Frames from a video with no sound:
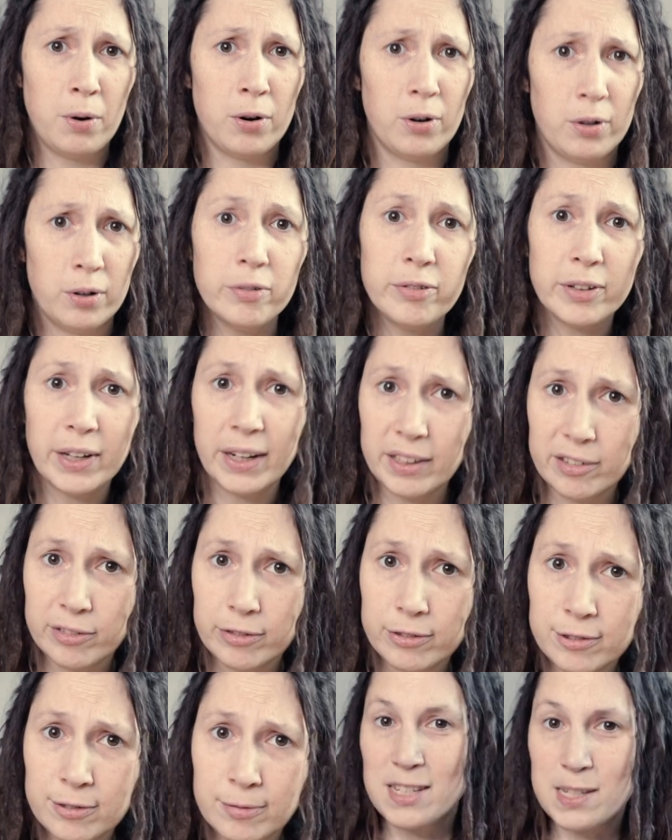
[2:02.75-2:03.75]
part of
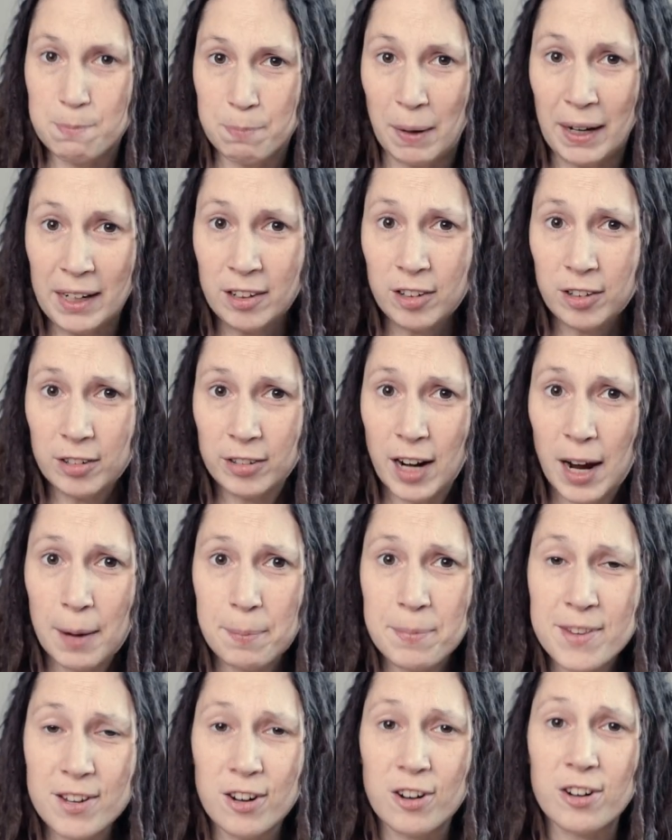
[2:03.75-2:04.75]
life. Spider
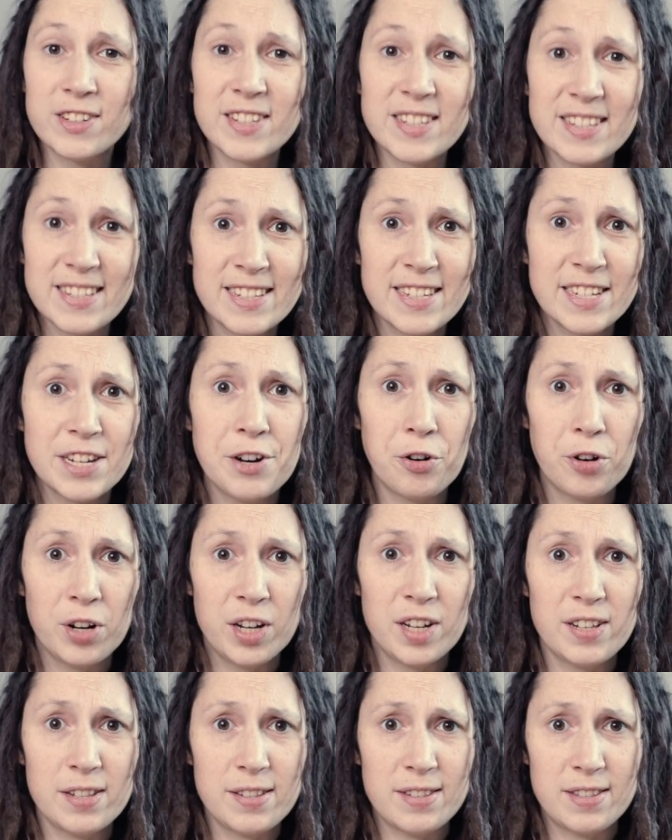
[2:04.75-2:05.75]
crabs are
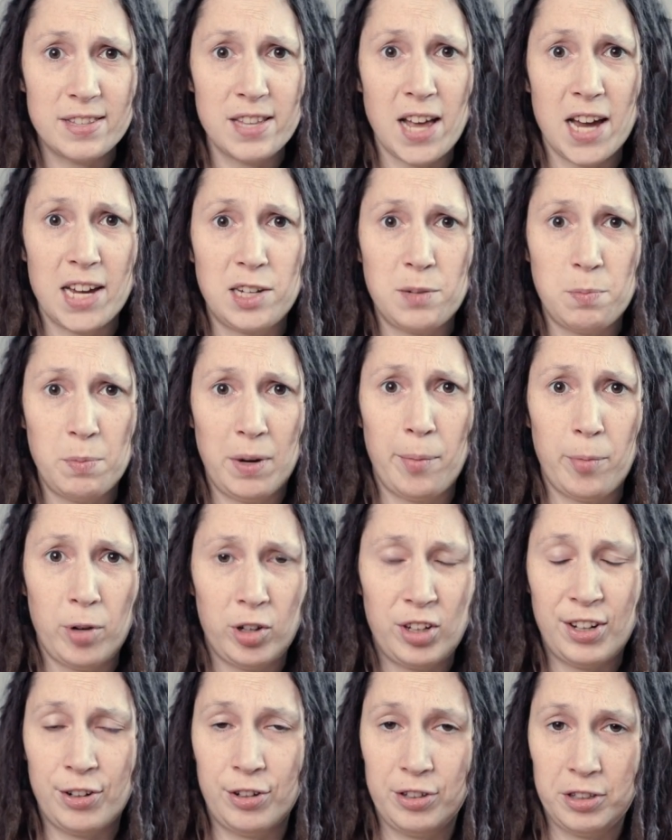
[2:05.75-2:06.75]
serious nightmare
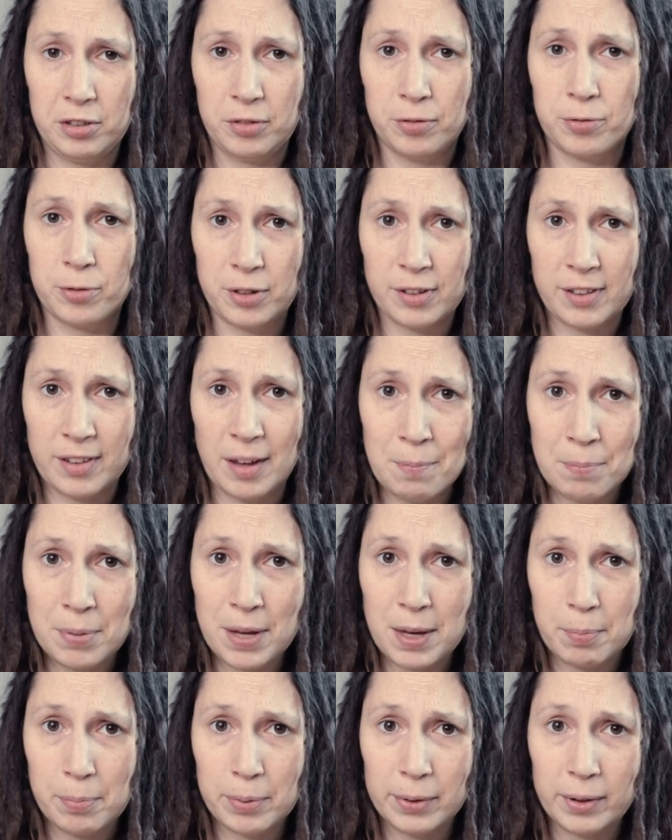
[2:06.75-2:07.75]
material for some
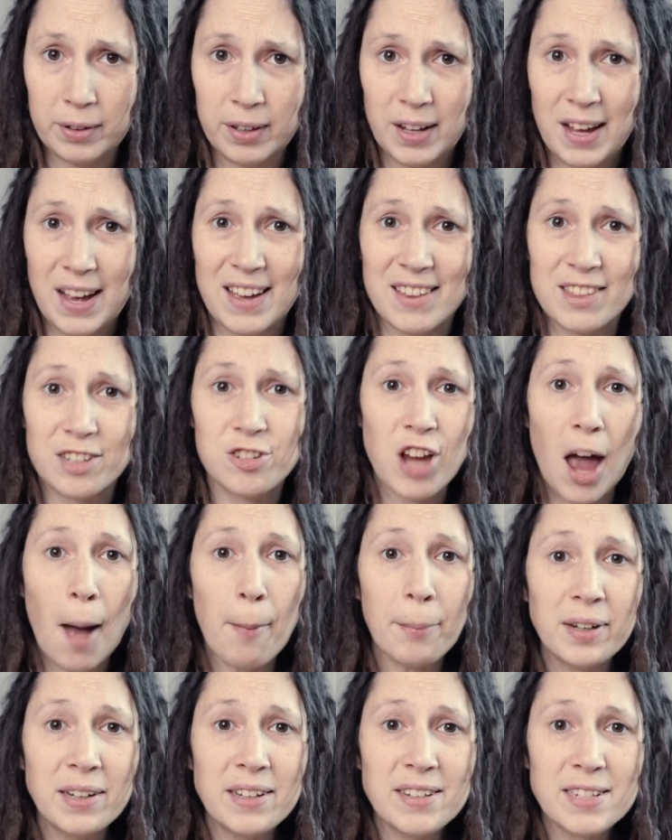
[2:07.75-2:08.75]
people. The
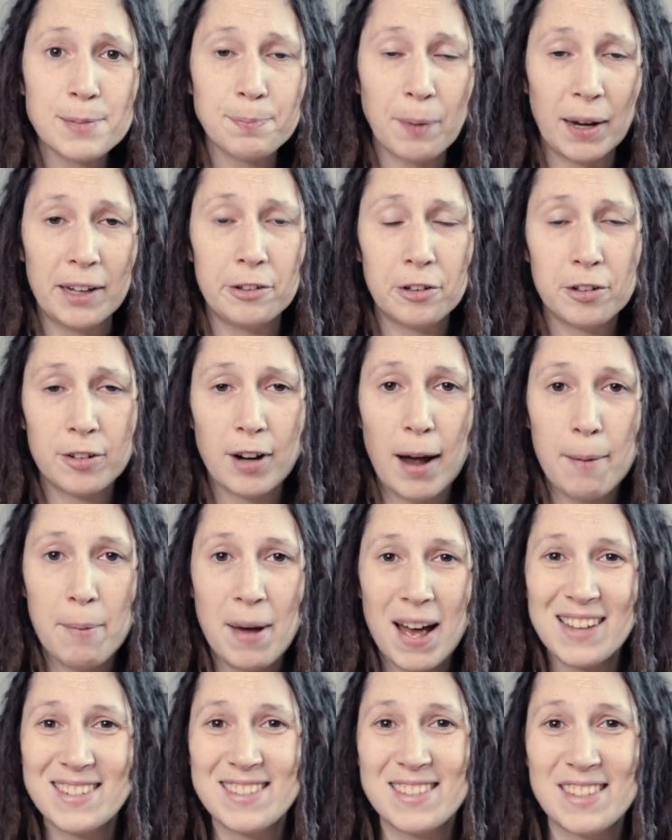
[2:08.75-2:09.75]
Japanese spider
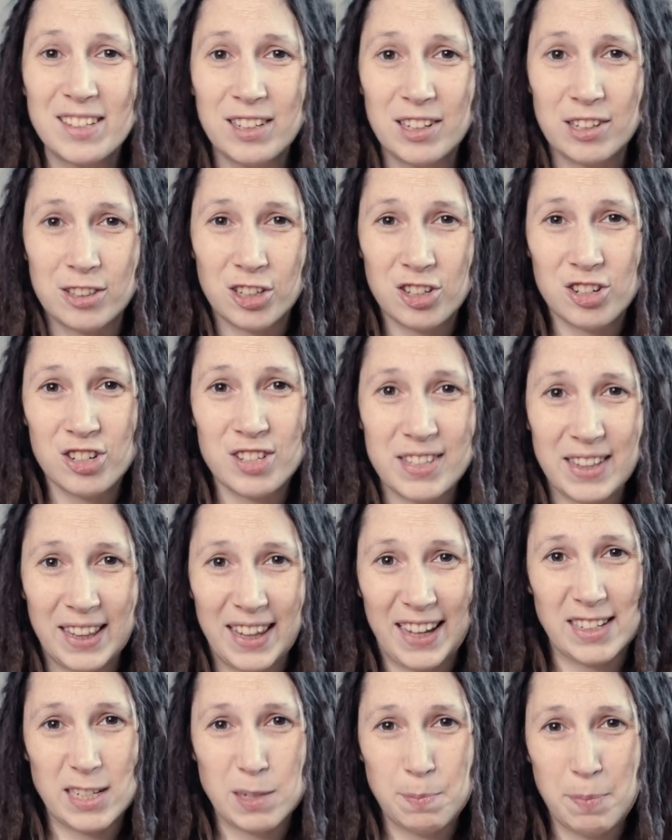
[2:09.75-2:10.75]
crab has the largest
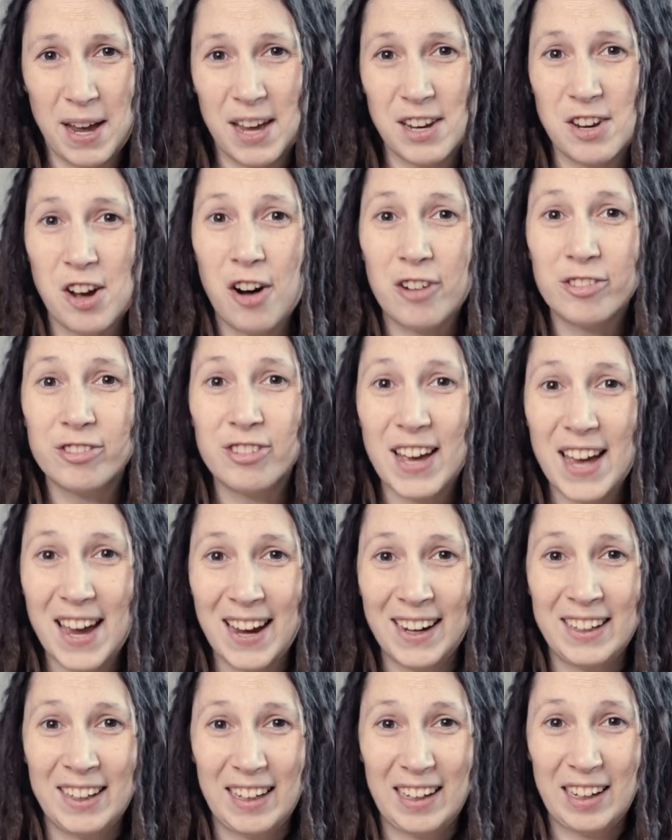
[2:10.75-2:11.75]
leg span of
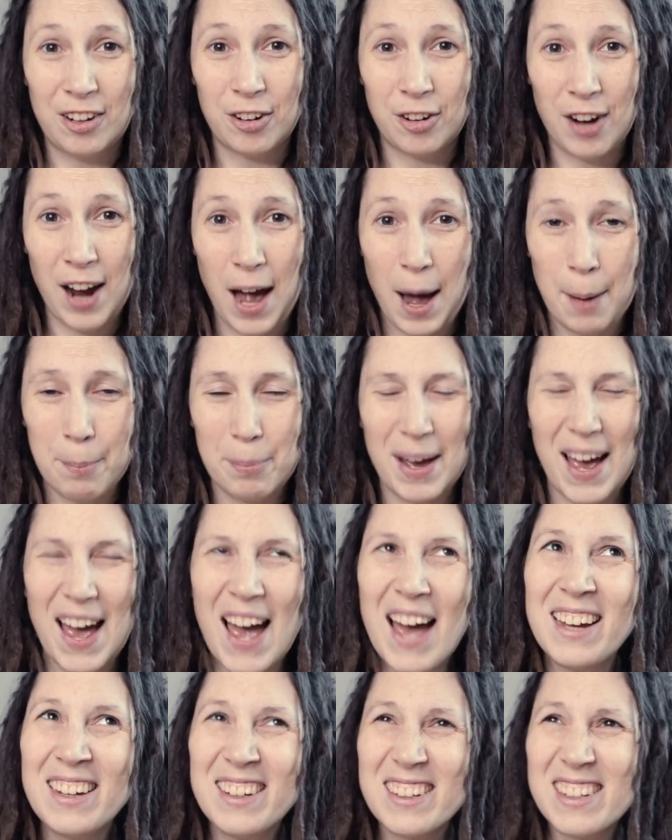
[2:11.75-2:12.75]
any crab
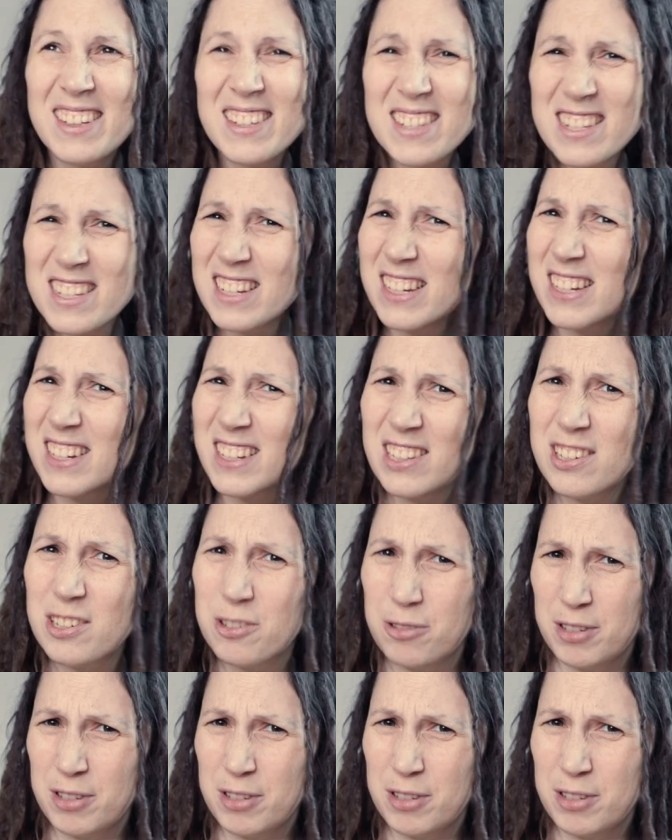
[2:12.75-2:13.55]
and it's a little